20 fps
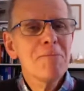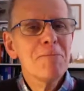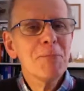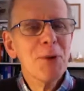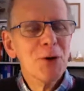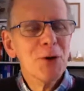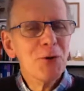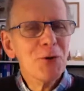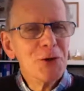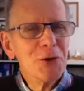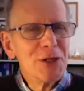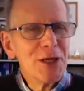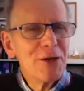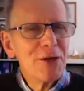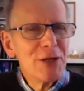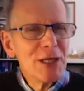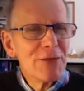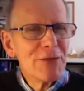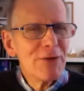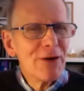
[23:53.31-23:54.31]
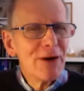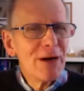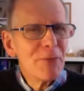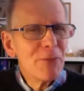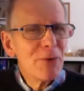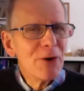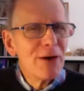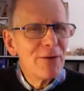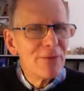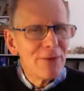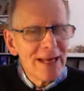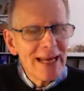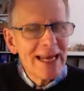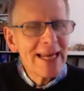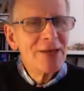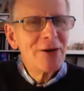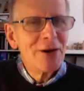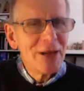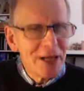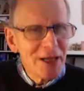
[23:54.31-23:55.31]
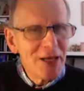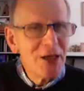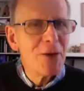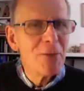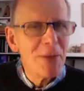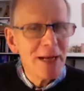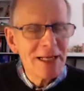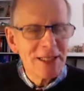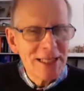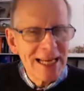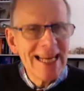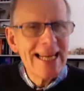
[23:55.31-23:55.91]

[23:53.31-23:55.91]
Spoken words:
but also just very briefly, you've got humility.